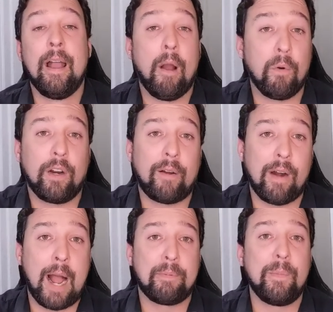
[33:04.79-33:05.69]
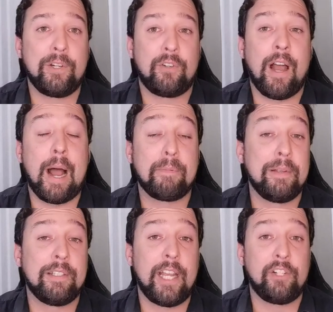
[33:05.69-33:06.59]
And we're going to cover optimization,
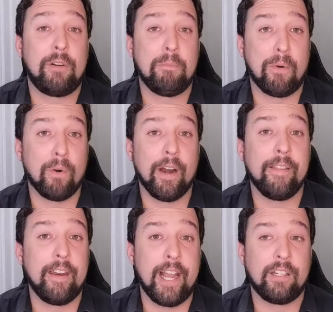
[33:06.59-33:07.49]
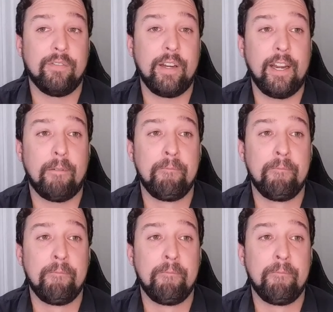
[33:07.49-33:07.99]
optimization more in the next video.